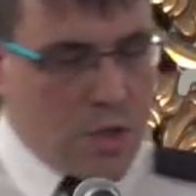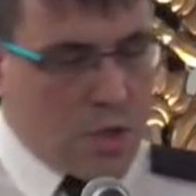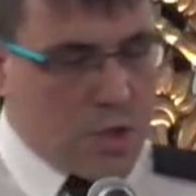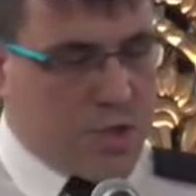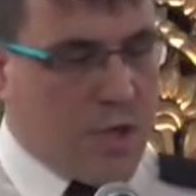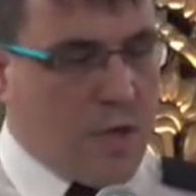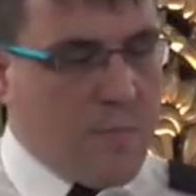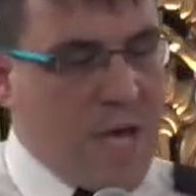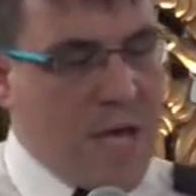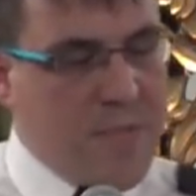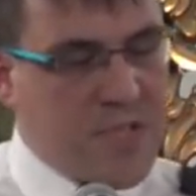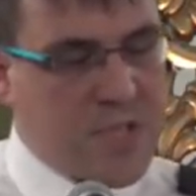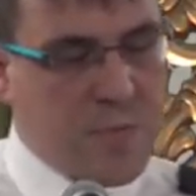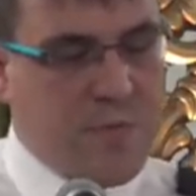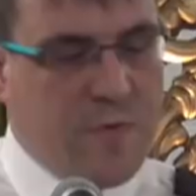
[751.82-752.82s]
So
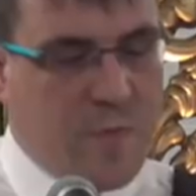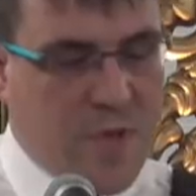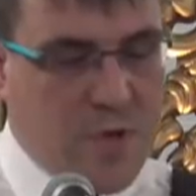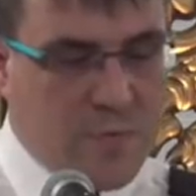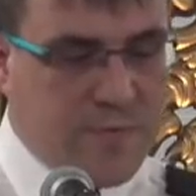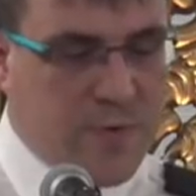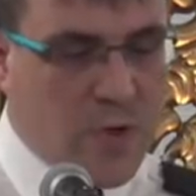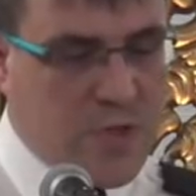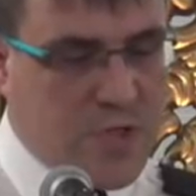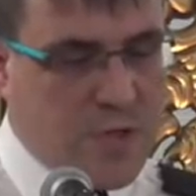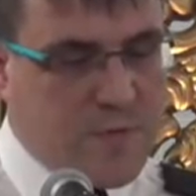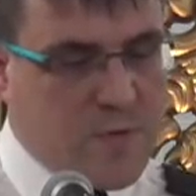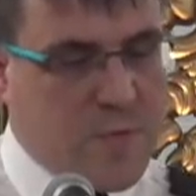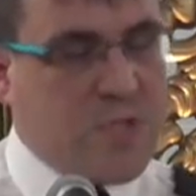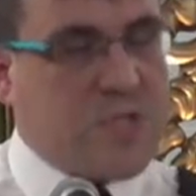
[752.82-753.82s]
maybe some of you have been unfortunate
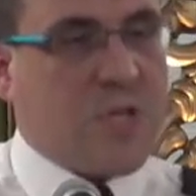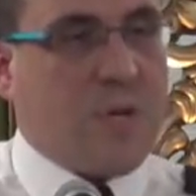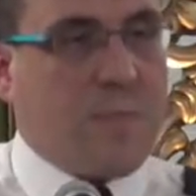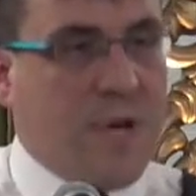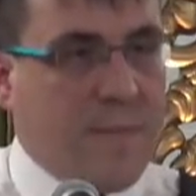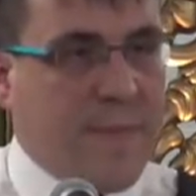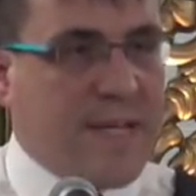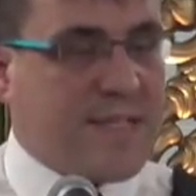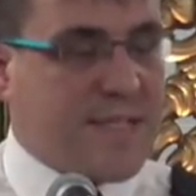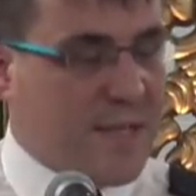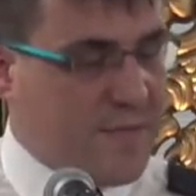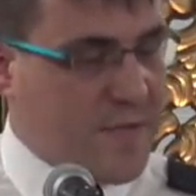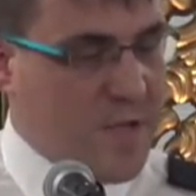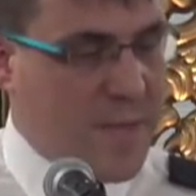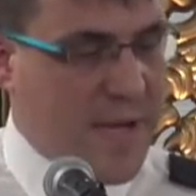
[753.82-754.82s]
enough to be stopped by my
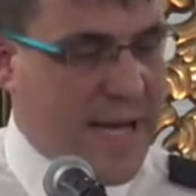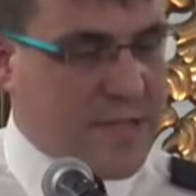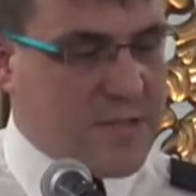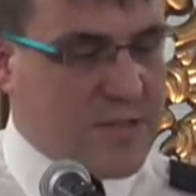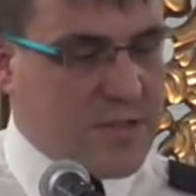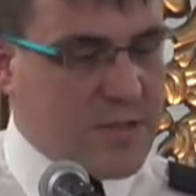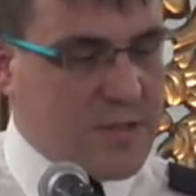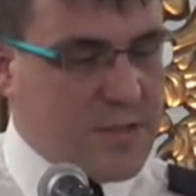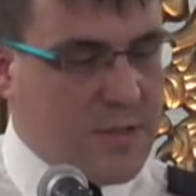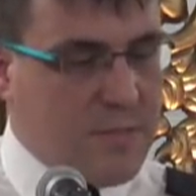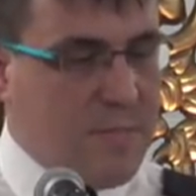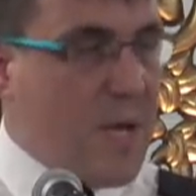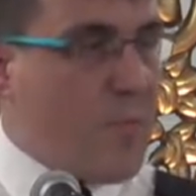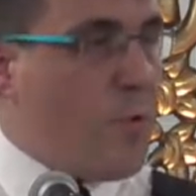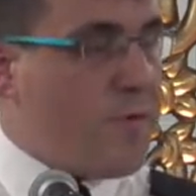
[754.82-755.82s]
staff in the past.
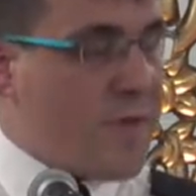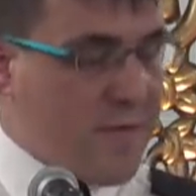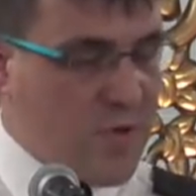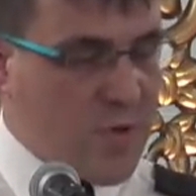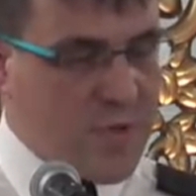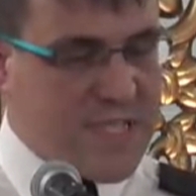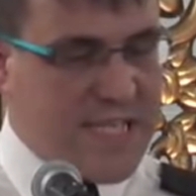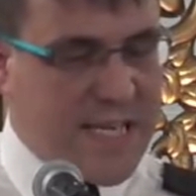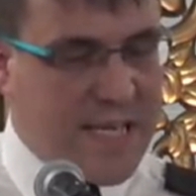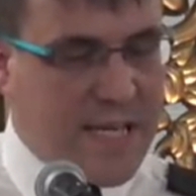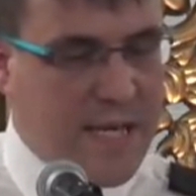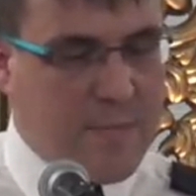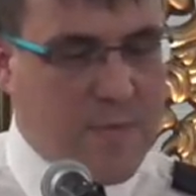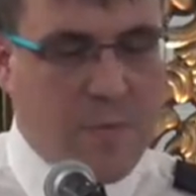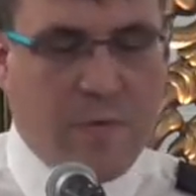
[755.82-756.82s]
Maybe we've given you a
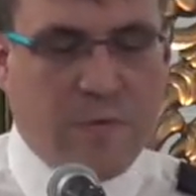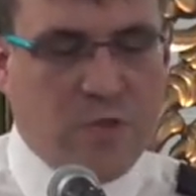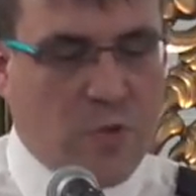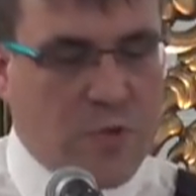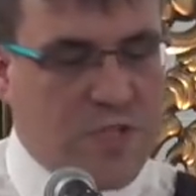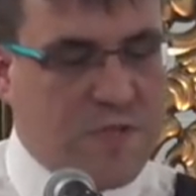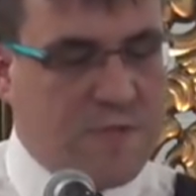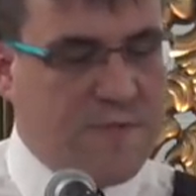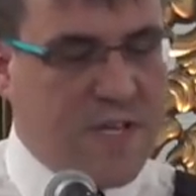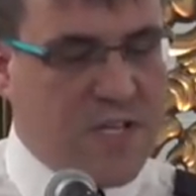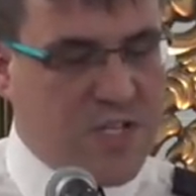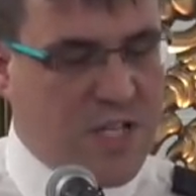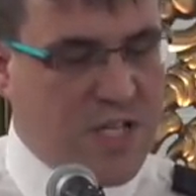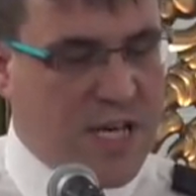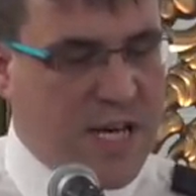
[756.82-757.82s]
ticket, maybe we've told you to
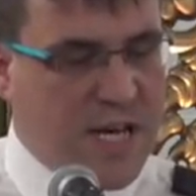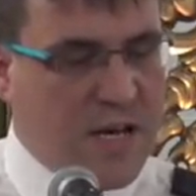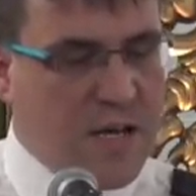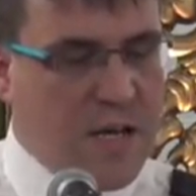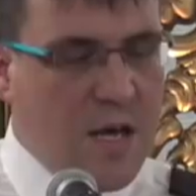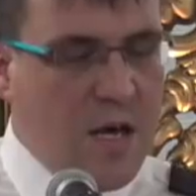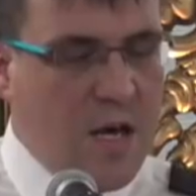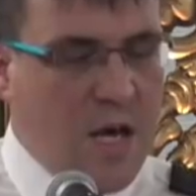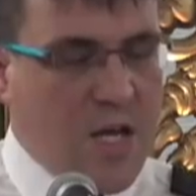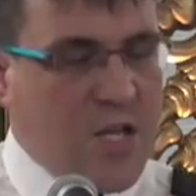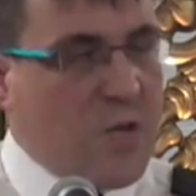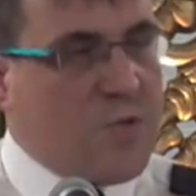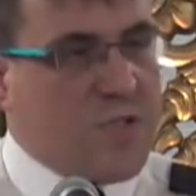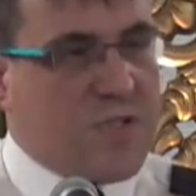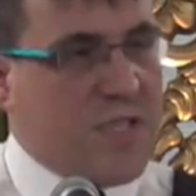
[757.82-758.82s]
fix your car,
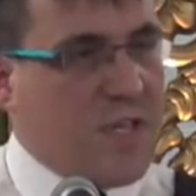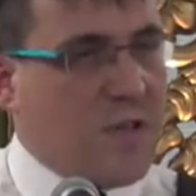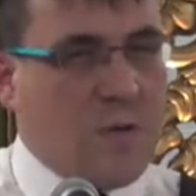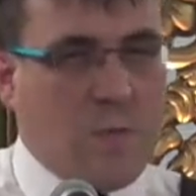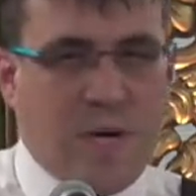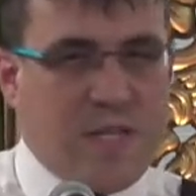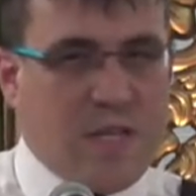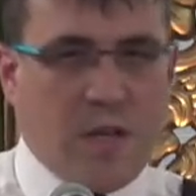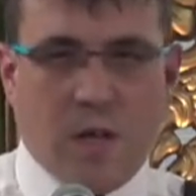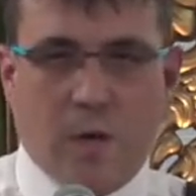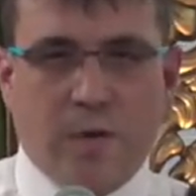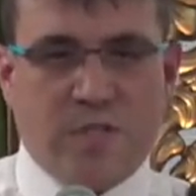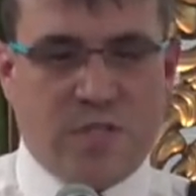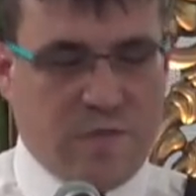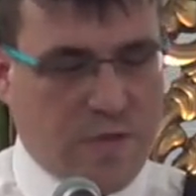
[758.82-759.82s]
and you just think that we're the
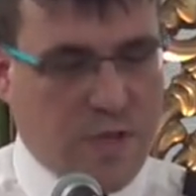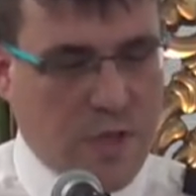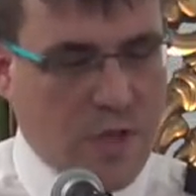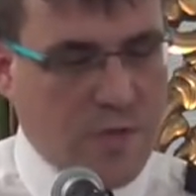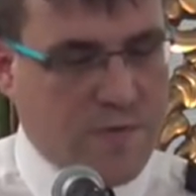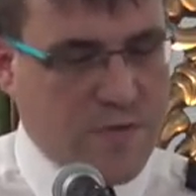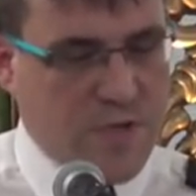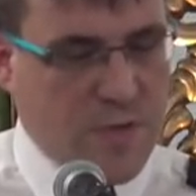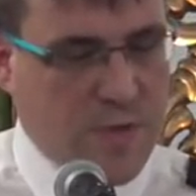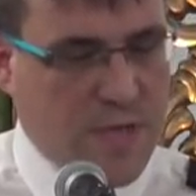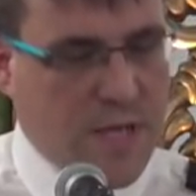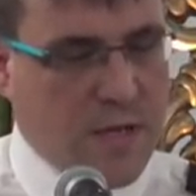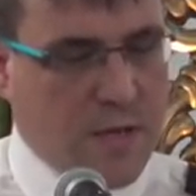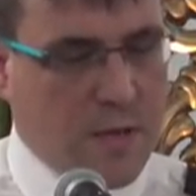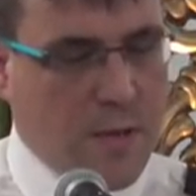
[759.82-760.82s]
lowest of the low for doing
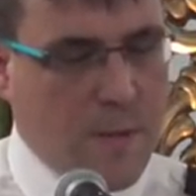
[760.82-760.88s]
it.